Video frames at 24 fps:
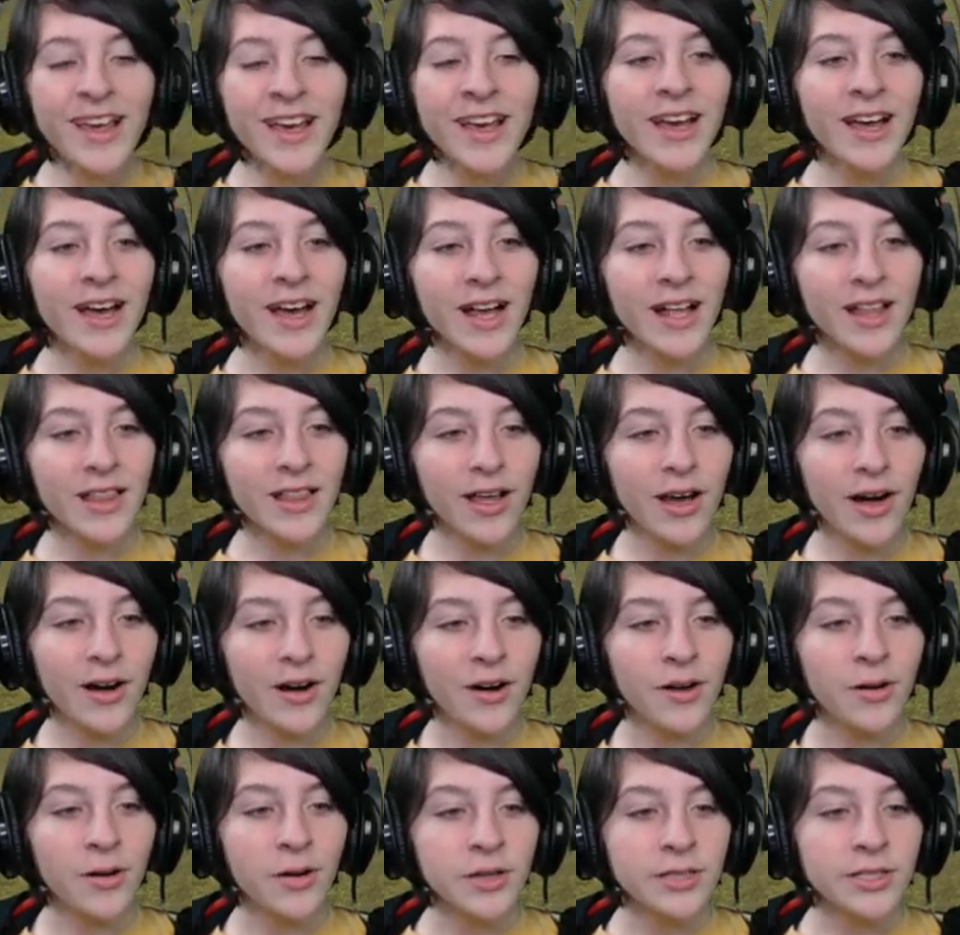
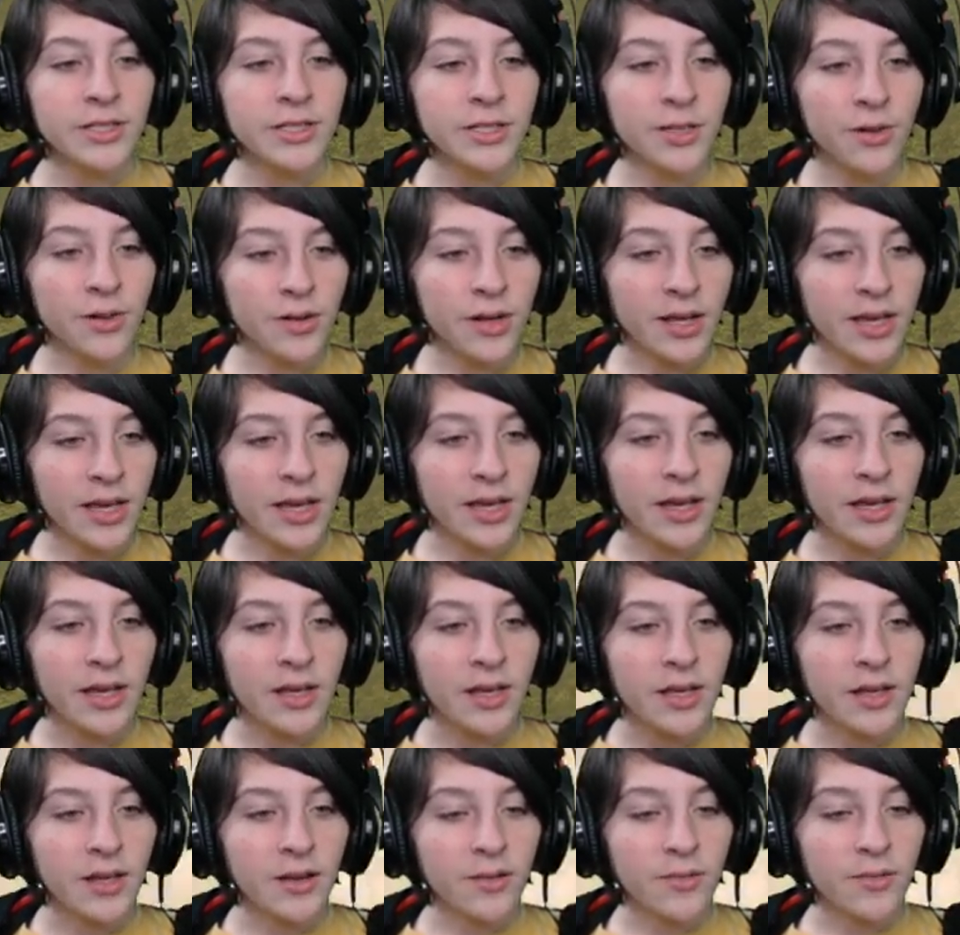Hello, Zodi.
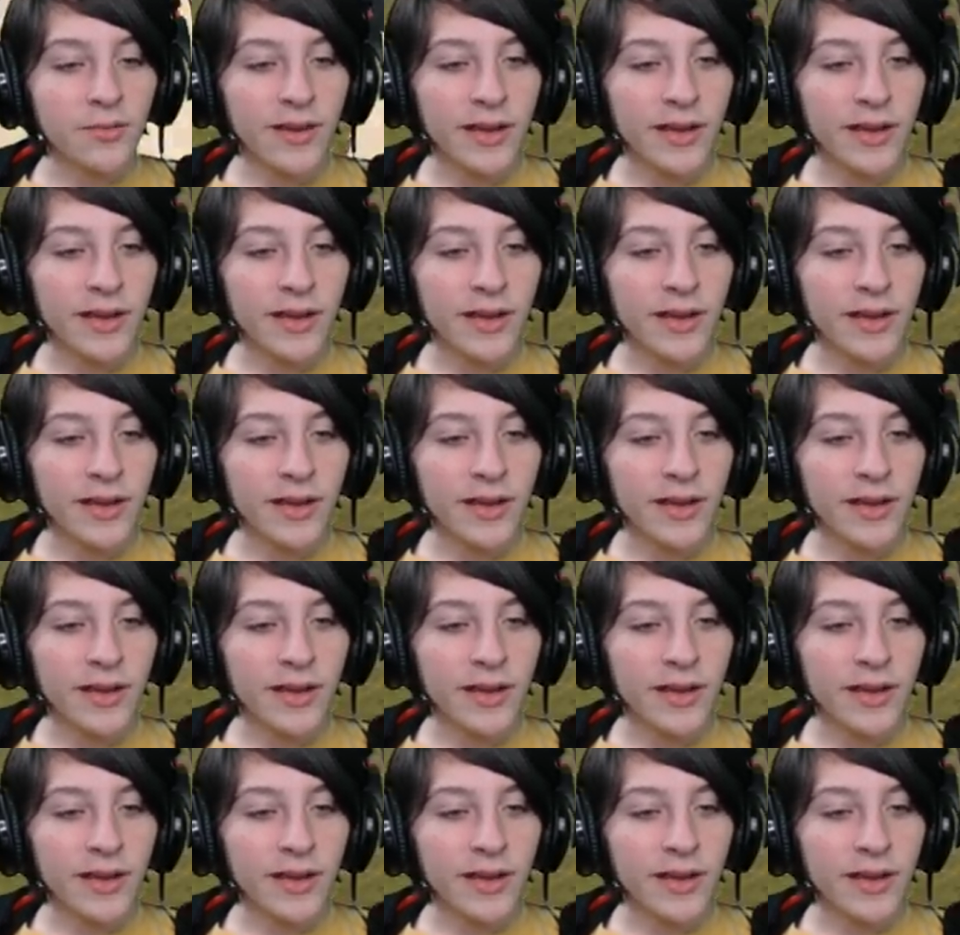Oh